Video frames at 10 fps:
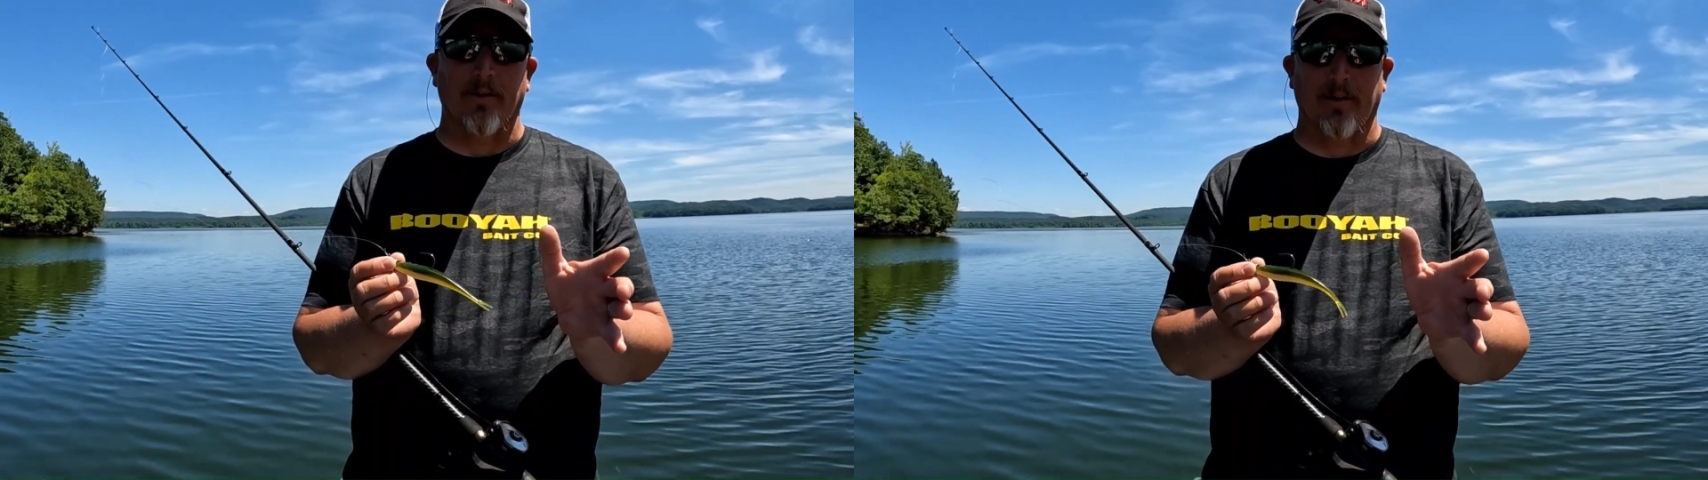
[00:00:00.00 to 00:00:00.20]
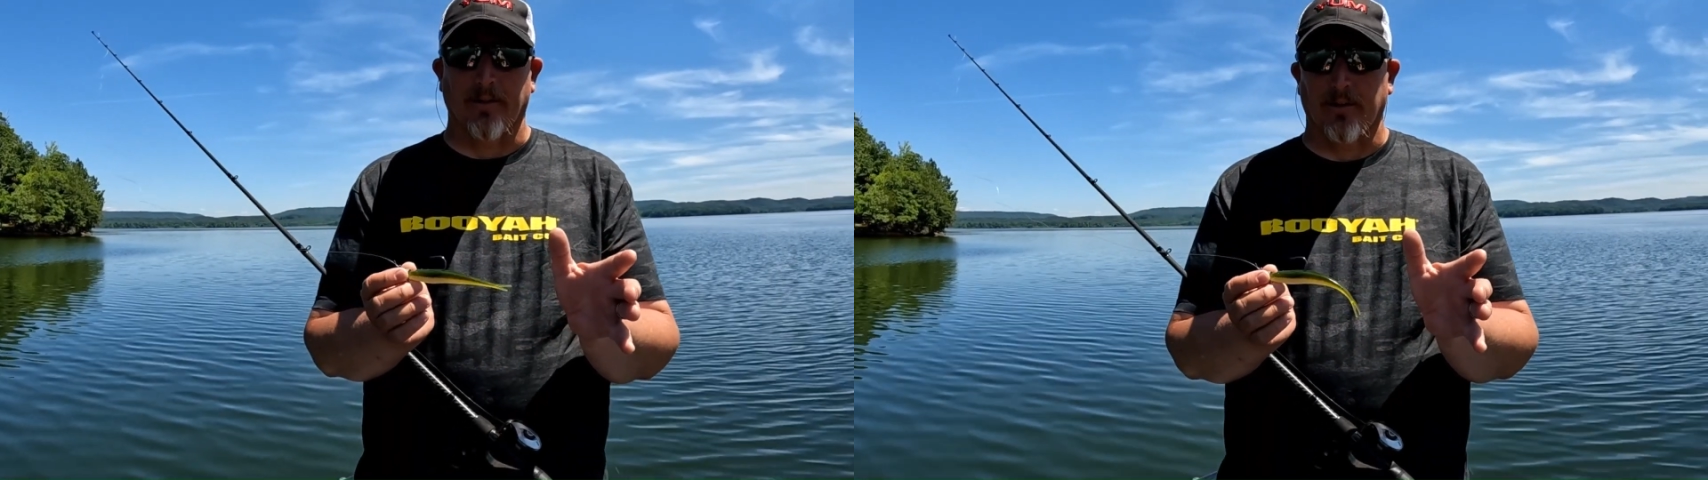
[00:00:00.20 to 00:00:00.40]

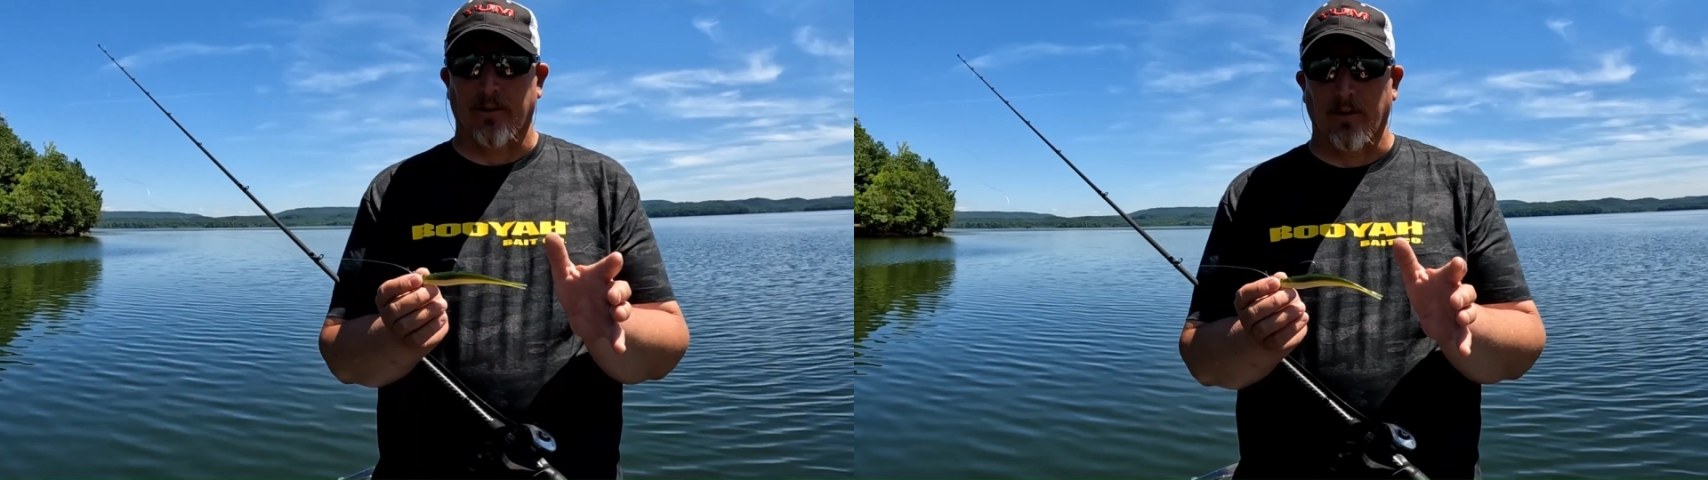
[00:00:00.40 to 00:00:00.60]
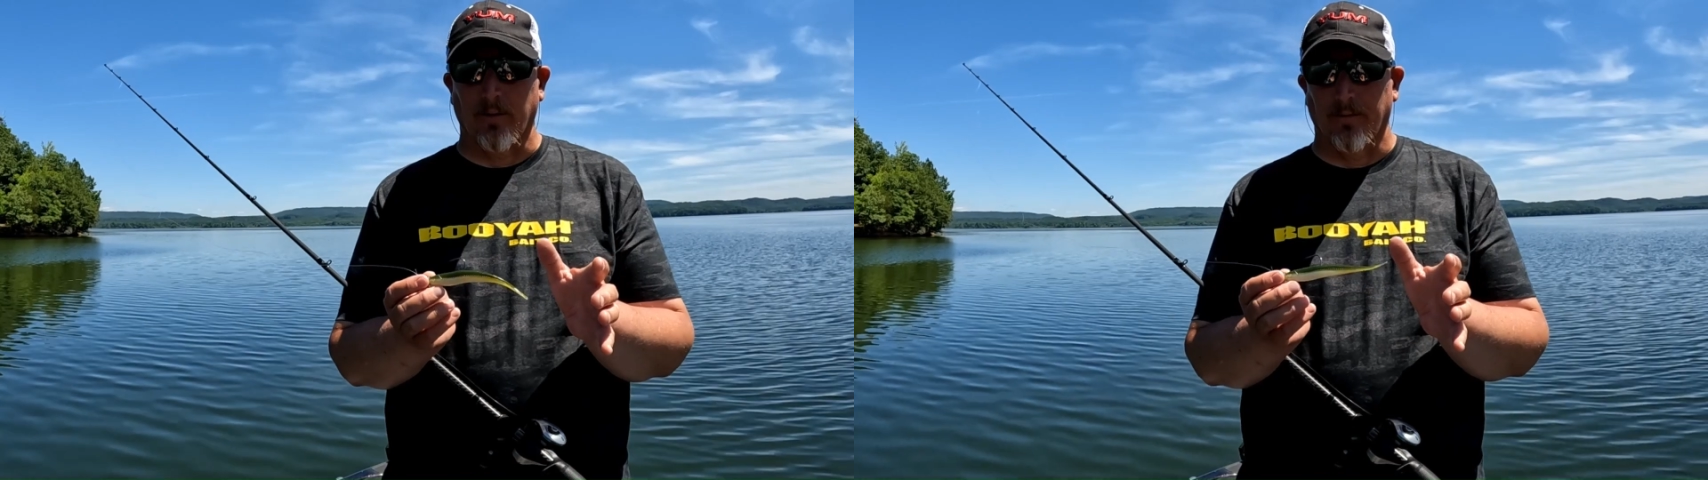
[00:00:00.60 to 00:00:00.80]
that there's a
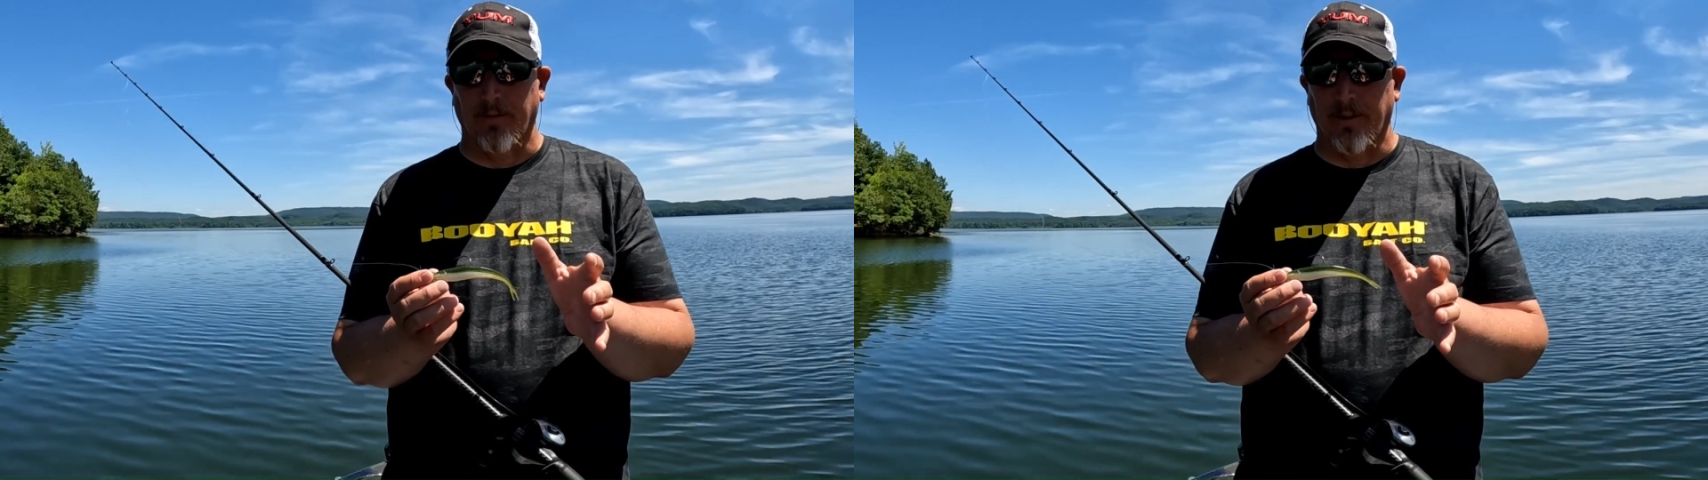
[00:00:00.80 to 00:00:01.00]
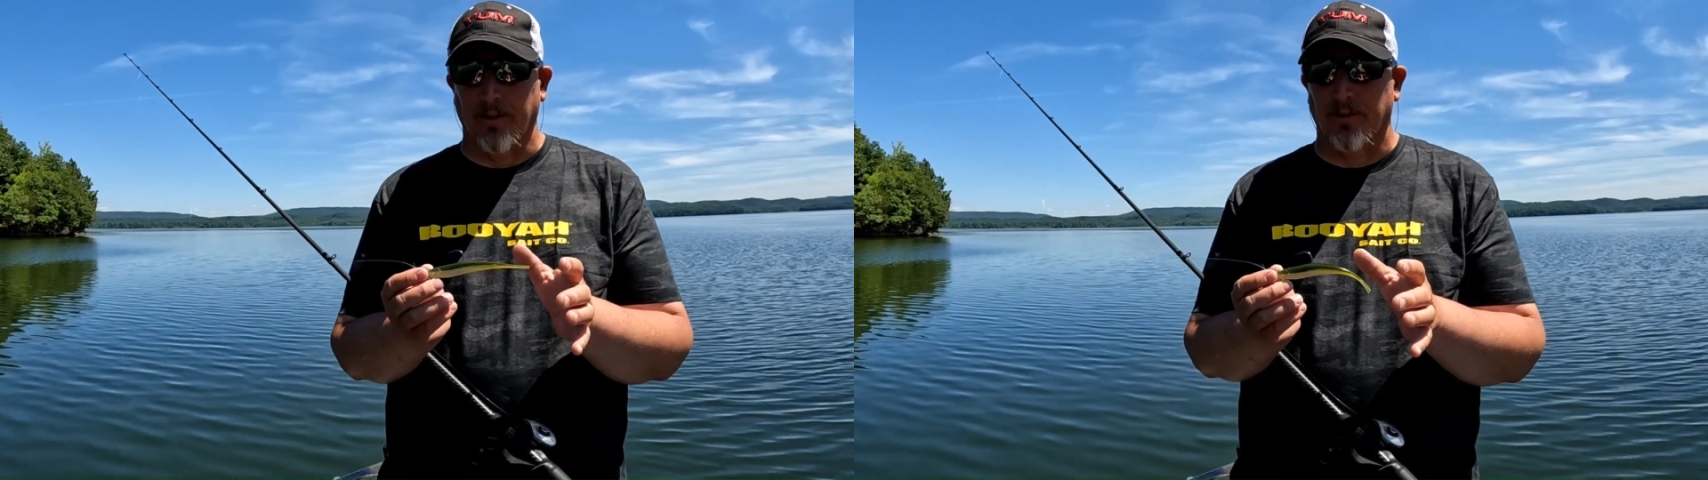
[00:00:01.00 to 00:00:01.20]
school of
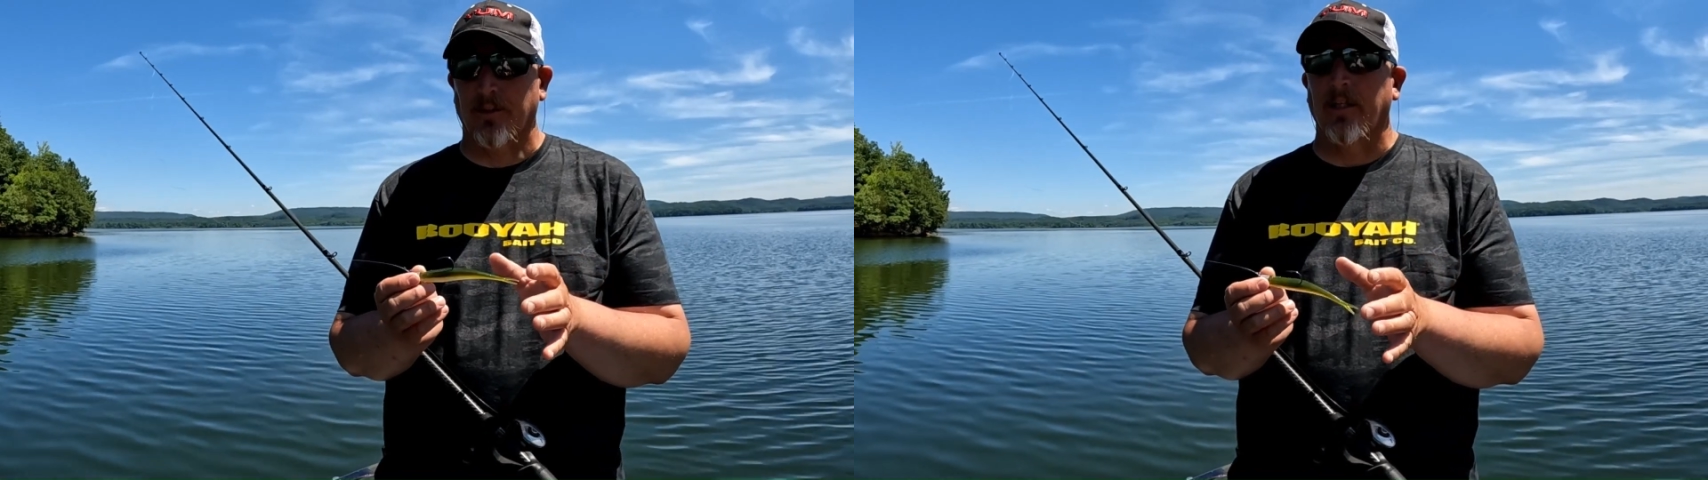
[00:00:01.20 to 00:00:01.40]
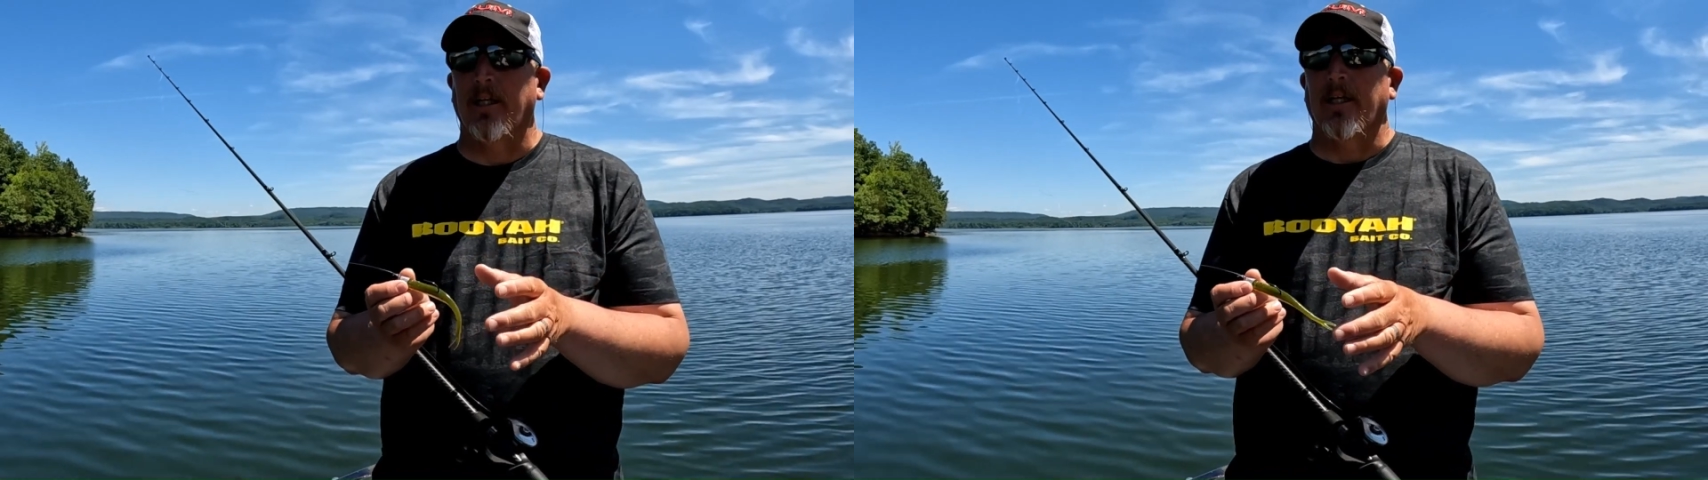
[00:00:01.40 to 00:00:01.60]
fish.